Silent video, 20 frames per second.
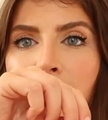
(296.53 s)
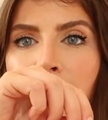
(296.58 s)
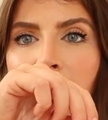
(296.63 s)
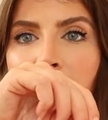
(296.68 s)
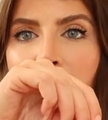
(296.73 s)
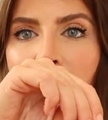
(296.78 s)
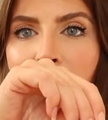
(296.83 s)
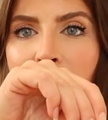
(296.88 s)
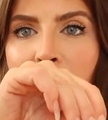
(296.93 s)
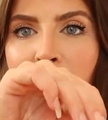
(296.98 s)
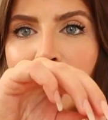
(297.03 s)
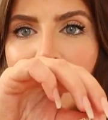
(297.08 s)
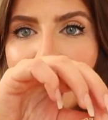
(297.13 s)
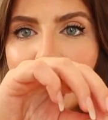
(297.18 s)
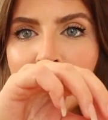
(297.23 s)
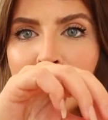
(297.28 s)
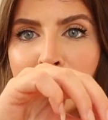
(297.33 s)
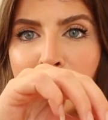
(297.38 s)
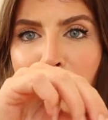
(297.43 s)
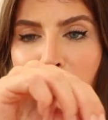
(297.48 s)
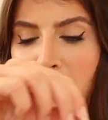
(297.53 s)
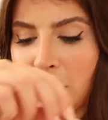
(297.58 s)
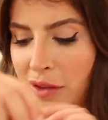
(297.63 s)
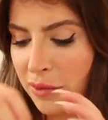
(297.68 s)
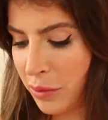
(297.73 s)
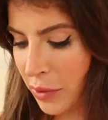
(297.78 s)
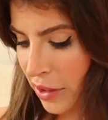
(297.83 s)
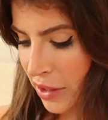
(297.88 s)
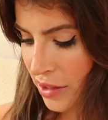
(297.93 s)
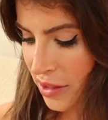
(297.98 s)
with my
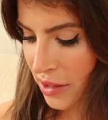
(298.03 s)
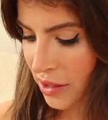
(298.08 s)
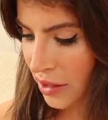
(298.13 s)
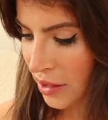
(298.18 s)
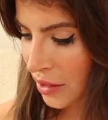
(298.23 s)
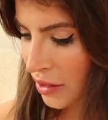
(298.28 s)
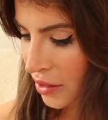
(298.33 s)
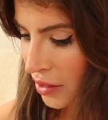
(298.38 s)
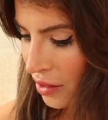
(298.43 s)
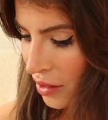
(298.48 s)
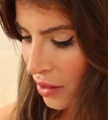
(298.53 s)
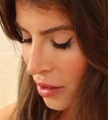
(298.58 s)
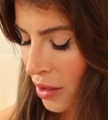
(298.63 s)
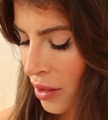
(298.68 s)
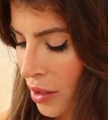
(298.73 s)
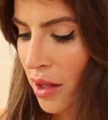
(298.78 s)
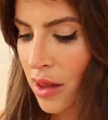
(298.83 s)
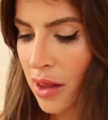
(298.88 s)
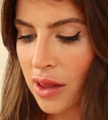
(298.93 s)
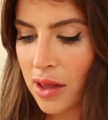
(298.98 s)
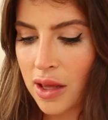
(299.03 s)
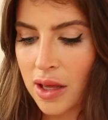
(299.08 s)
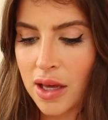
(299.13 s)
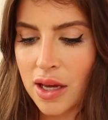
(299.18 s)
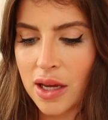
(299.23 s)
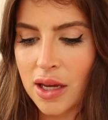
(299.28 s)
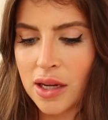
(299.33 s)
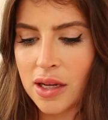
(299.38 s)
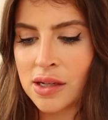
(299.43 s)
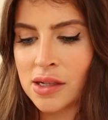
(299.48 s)
love bracelet. And
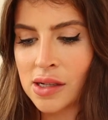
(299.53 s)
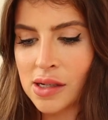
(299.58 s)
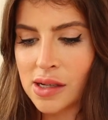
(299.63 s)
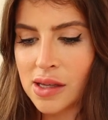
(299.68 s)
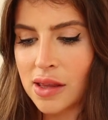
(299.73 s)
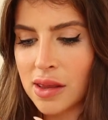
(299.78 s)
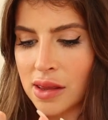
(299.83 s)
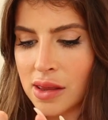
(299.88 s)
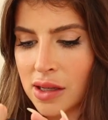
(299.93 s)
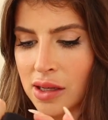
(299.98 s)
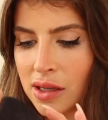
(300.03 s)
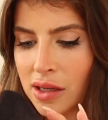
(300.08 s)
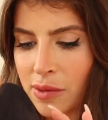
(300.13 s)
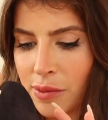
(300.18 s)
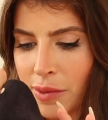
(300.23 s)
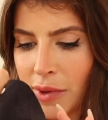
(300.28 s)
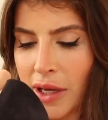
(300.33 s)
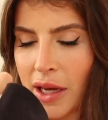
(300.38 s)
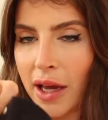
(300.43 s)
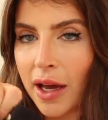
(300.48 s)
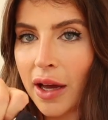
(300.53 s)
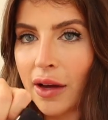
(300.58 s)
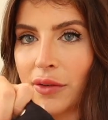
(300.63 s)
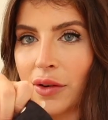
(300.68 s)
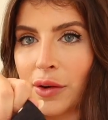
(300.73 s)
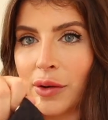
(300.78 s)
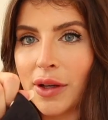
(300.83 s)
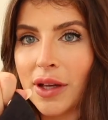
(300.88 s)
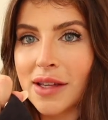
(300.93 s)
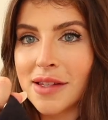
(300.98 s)
then I think we have,
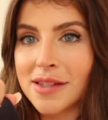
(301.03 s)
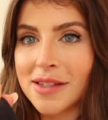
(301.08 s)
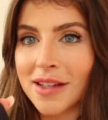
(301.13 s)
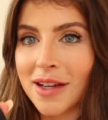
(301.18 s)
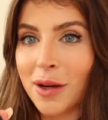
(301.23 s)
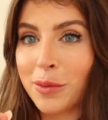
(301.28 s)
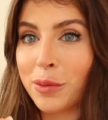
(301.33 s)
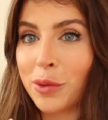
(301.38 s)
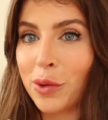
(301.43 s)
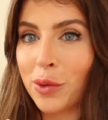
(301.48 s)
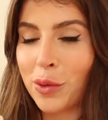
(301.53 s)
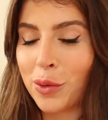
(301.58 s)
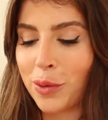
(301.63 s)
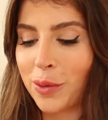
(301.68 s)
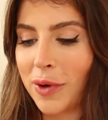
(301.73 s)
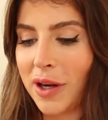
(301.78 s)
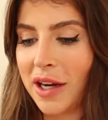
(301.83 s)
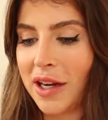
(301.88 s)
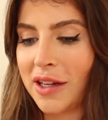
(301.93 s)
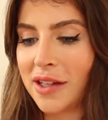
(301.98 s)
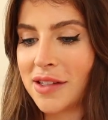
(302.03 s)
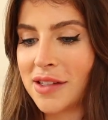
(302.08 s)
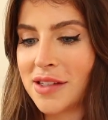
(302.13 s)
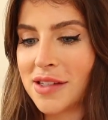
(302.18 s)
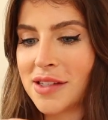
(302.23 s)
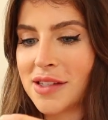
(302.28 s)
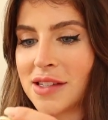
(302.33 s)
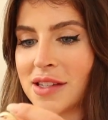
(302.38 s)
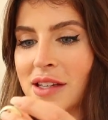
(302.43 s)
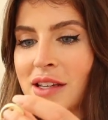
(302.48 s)
oh yes, a couple
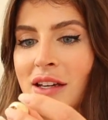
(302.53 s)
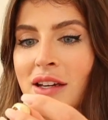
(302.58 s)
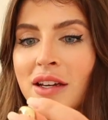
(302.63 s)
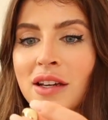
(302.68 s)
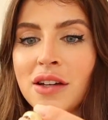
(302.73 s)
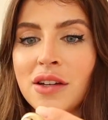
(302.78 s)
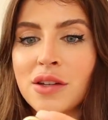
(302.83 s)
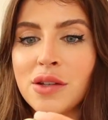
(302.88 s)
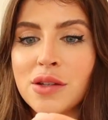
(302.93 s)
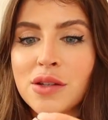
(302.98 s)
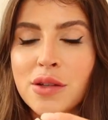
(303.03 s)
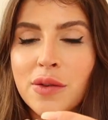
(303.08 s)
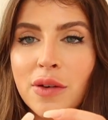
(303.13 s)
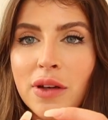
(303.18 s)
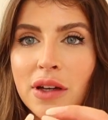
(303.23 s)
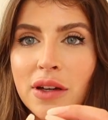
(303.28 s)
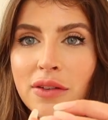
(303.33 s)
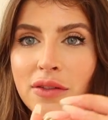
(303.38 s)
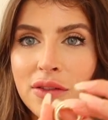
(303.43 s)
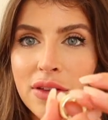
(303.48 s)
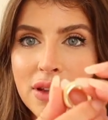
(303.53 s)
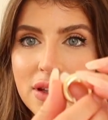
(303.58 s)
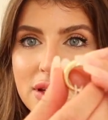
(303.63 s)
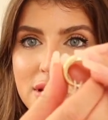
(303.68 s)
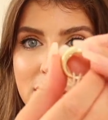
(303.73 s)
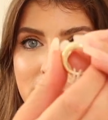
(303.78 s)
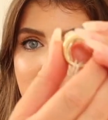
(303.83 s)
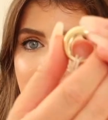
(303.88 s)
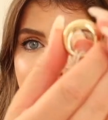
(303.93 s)
rings. So we have this